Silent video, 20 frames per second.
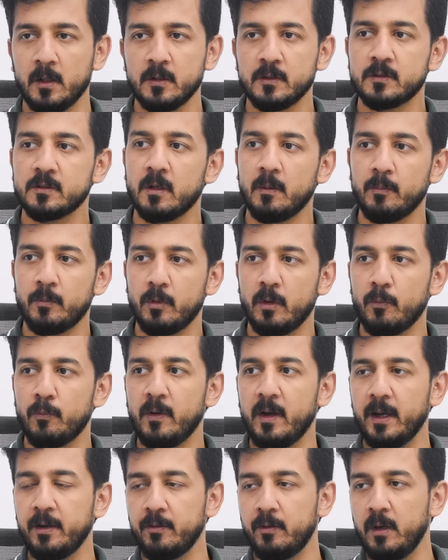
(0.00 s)
some
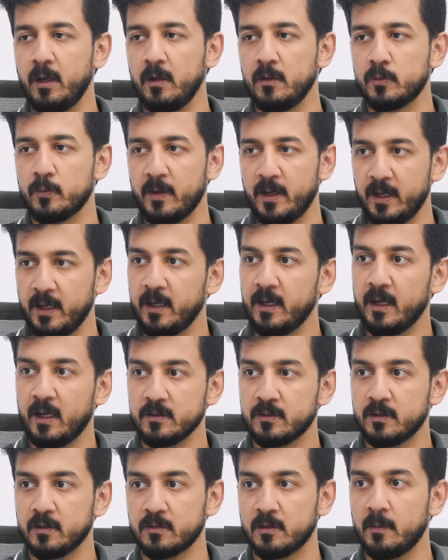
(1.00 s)
refineries, fire and
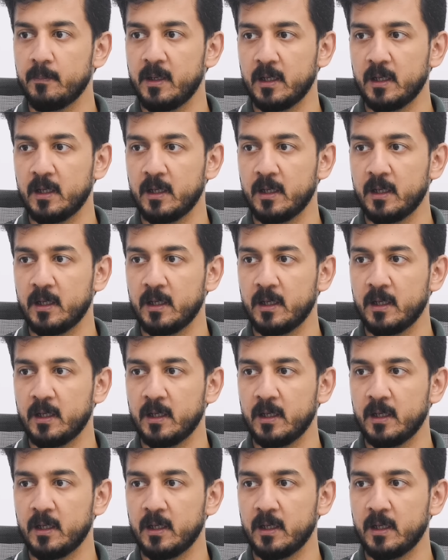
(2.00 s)
gas system,